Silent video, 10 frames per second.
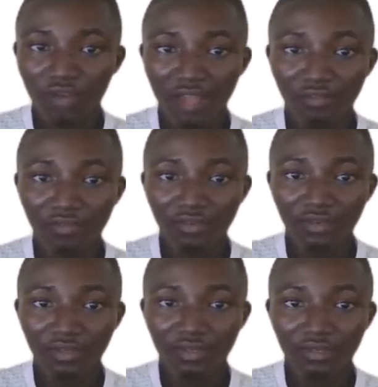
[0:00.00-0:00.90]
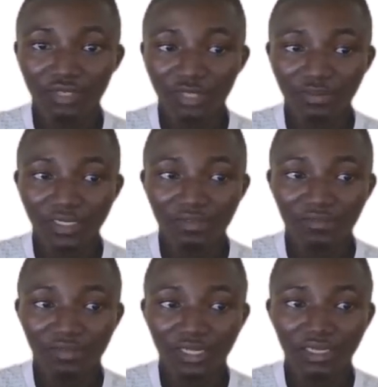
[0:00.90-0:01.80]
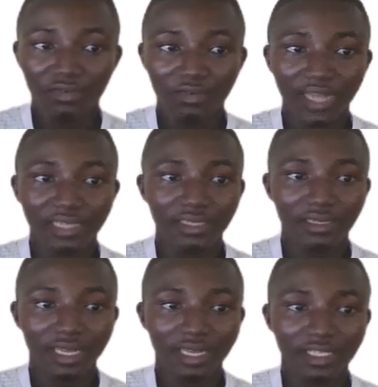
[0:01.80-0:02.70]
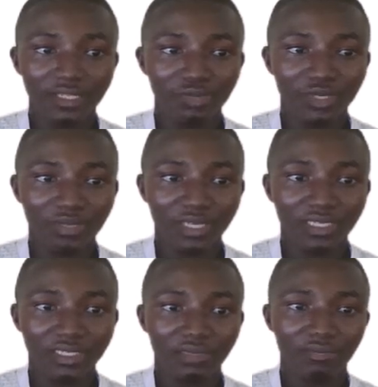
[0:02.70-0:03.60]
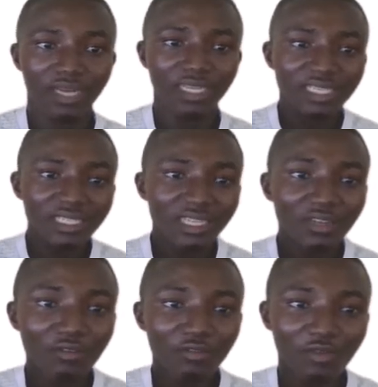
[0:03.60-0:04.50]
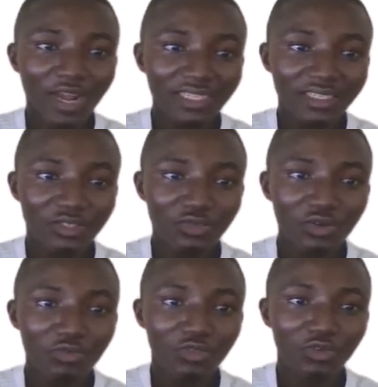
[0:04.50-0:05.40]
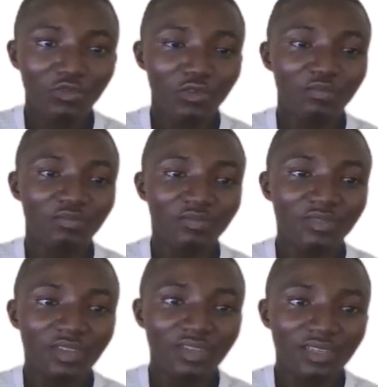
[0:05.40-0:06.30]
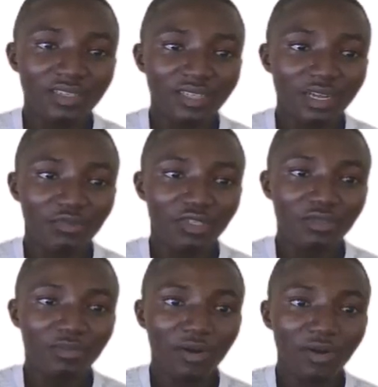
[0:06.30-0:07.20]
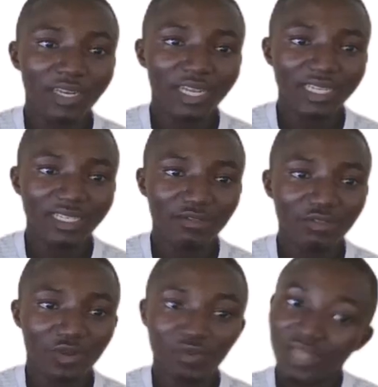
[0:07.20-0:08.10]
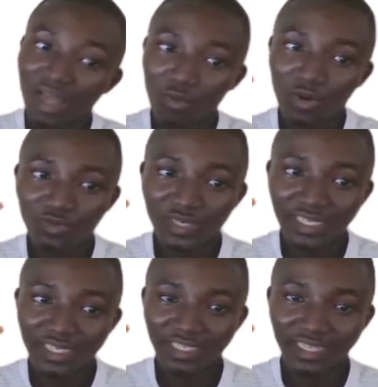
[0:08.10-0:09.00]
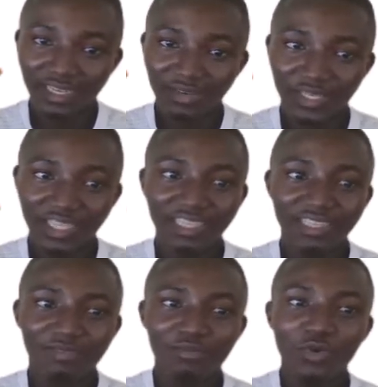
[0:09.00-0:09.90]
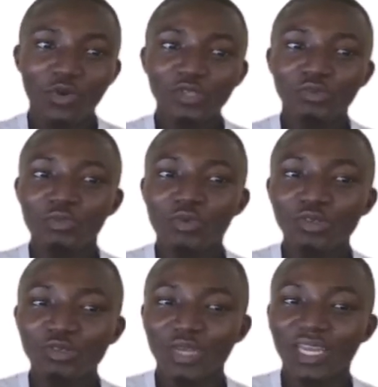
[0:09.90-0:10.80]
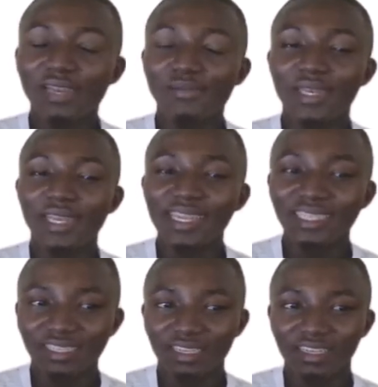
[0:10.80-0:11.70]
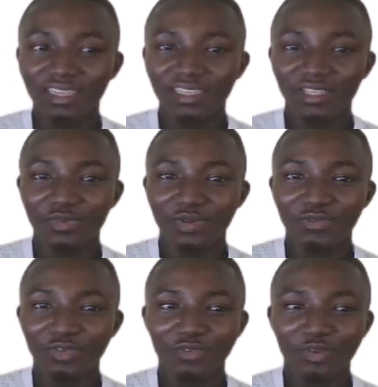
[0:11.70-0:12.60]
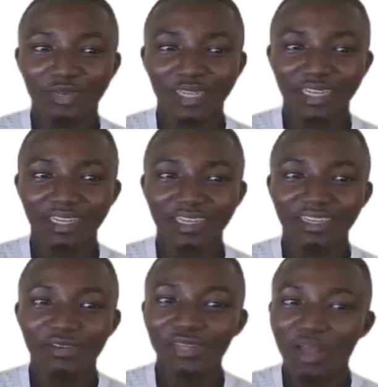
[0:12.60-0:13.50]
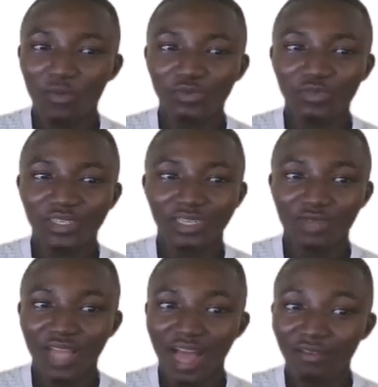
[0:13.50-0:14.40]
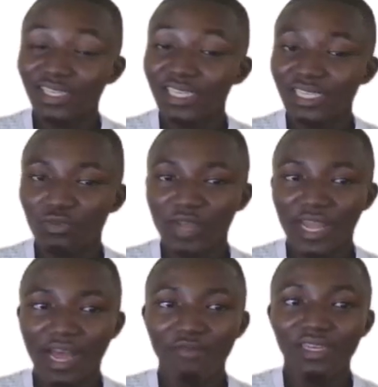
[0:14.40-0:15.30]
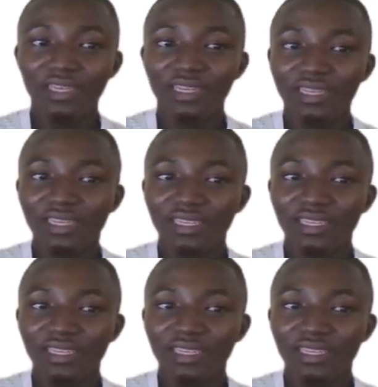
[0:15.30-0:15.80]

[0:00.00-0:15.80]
5, respectively, right? Then this multiplication, but instead of writing square root of what? 10 raised to the power -12. Look at what we did here, okay? Because we want to eliminate the square root from there. Look at what we did. We are having